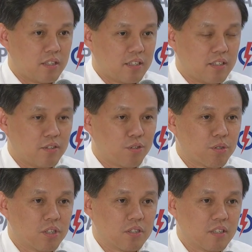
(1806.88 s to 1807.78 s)
You know,
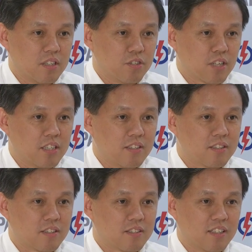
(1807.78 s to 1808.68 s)
in, in
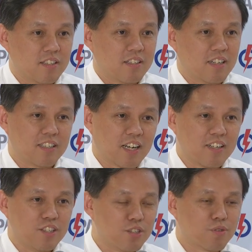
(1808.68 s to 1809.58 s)
Chinese, say, I think I
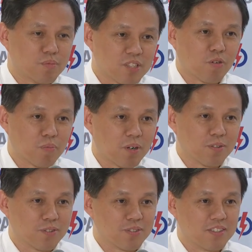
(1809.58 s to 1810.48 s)
learned this from Zaobao,
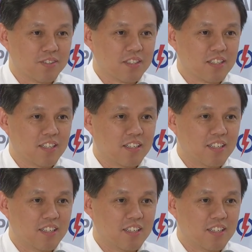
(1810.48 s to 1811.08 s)
no? They say that.